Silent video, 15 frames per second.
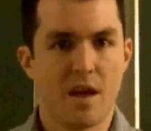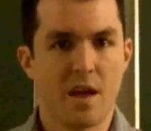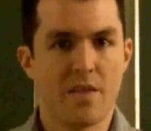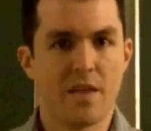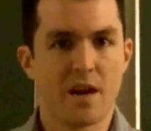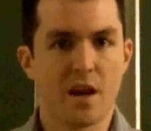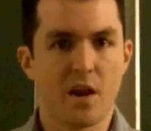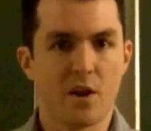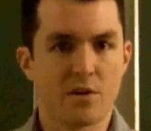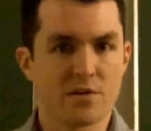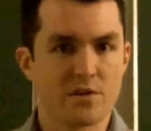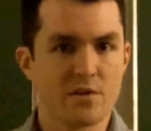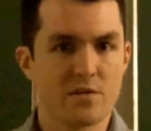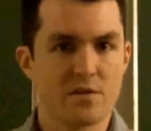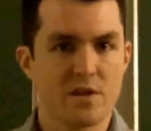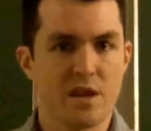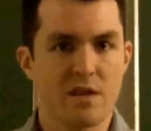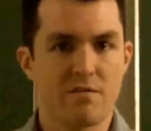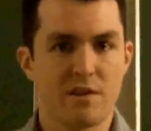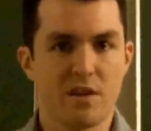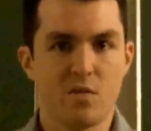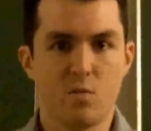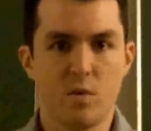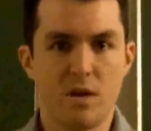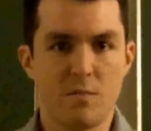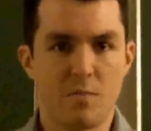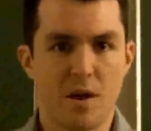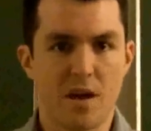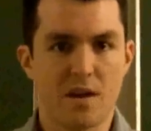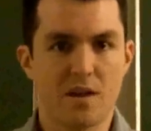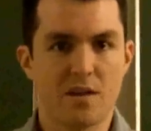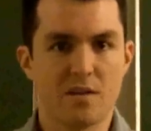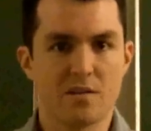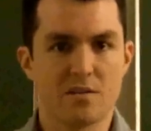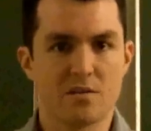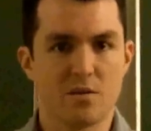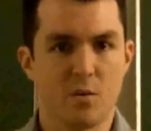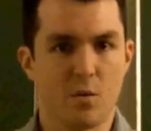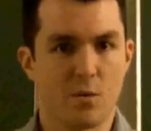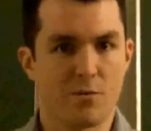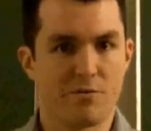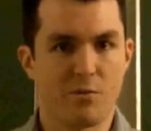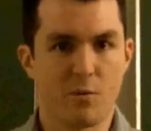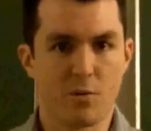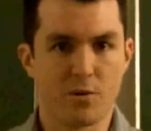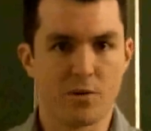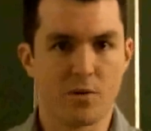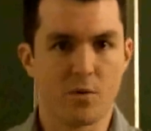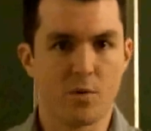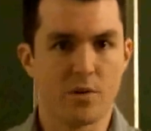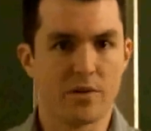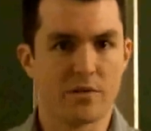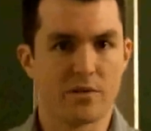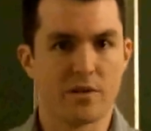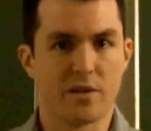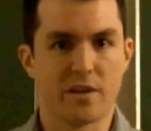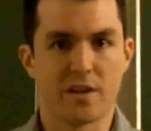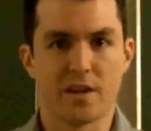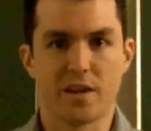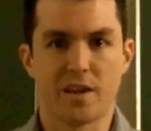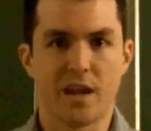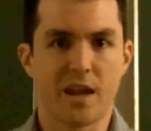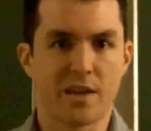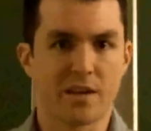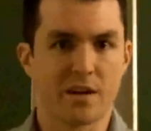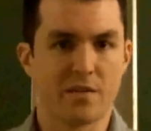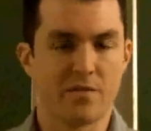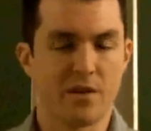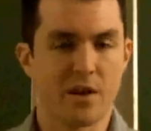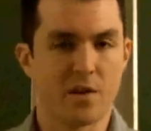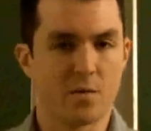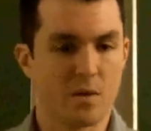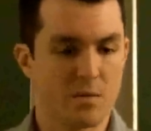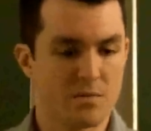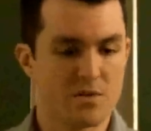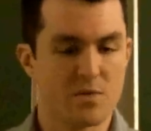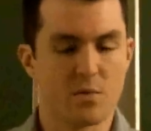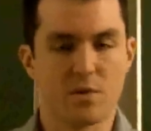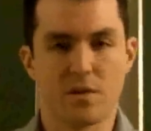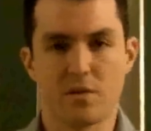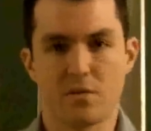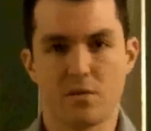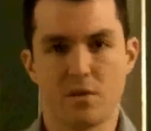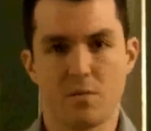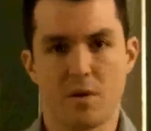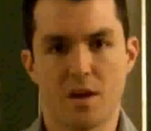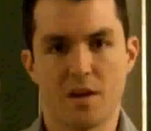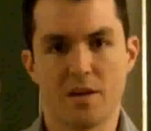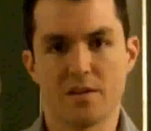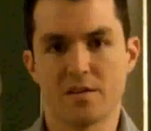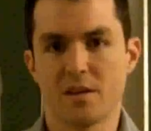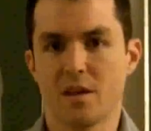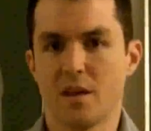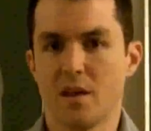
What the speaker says: And then I also save any wheat pennies or foreign coins or anything like that I find while I'm sorting through the pennies.